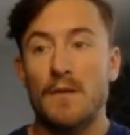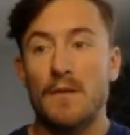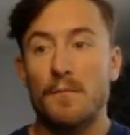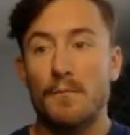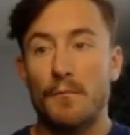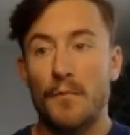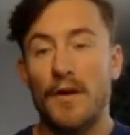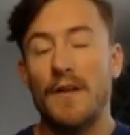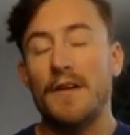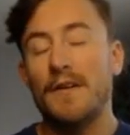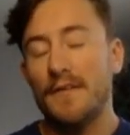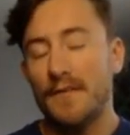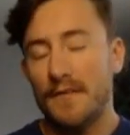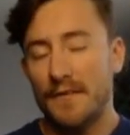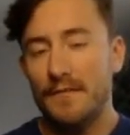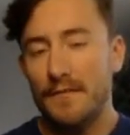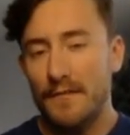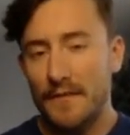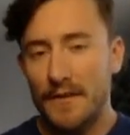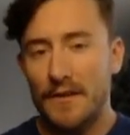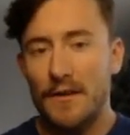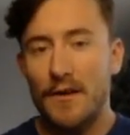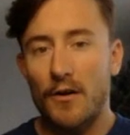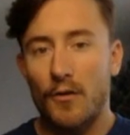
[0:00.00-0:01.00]
But,
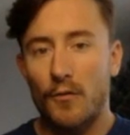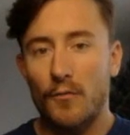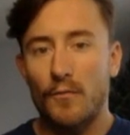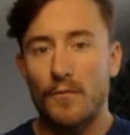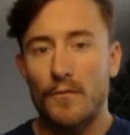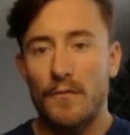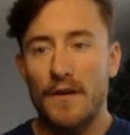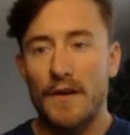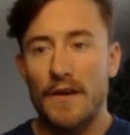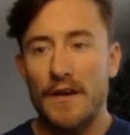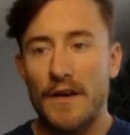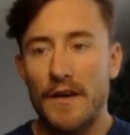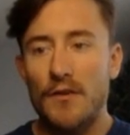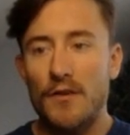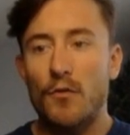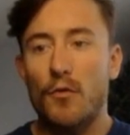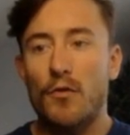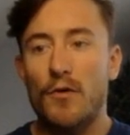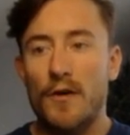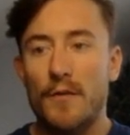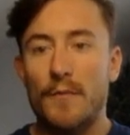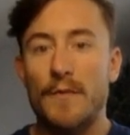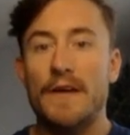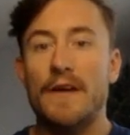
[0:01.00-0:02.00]
in
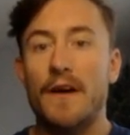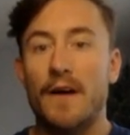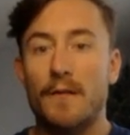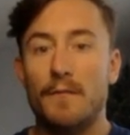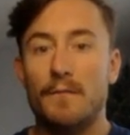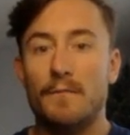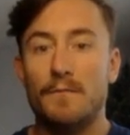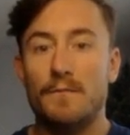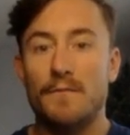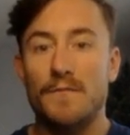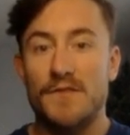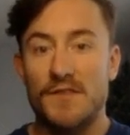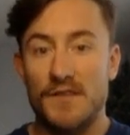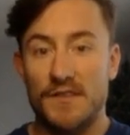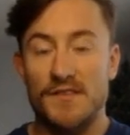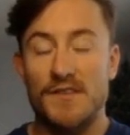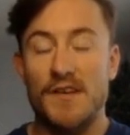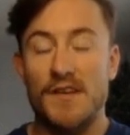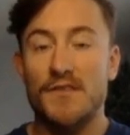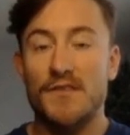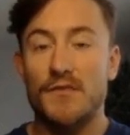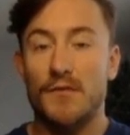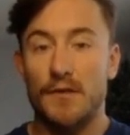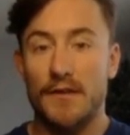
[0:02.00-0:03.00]
order to become
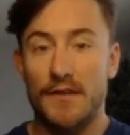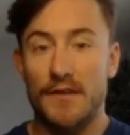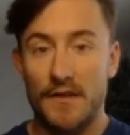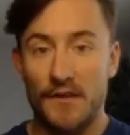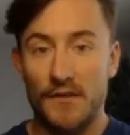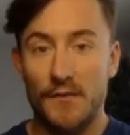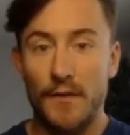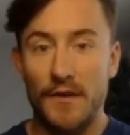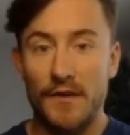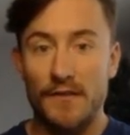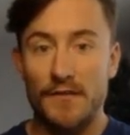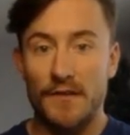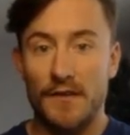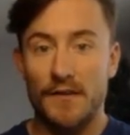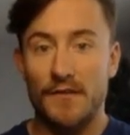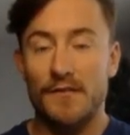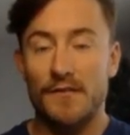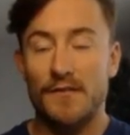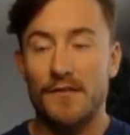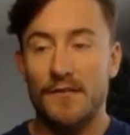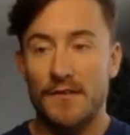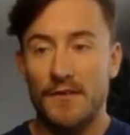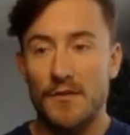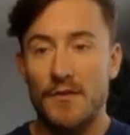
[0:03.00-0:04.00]
successful in this
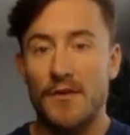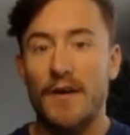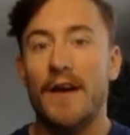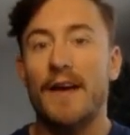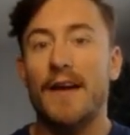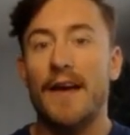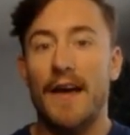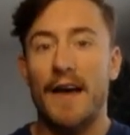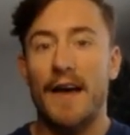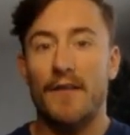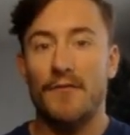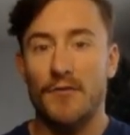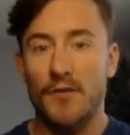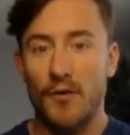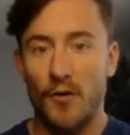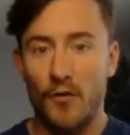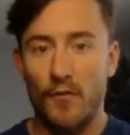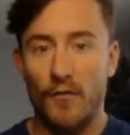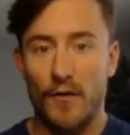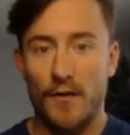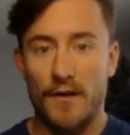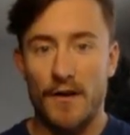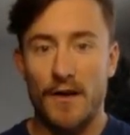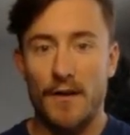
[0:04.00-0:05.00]
business, you kind of have to
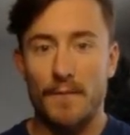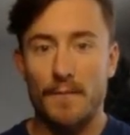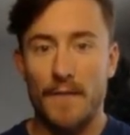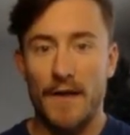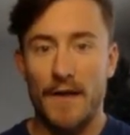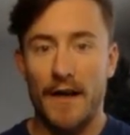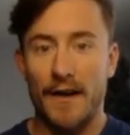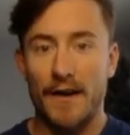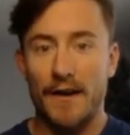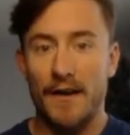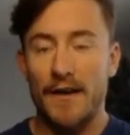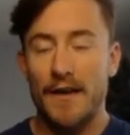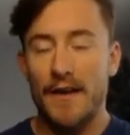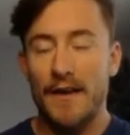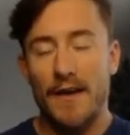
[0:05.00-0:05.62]
overcome that.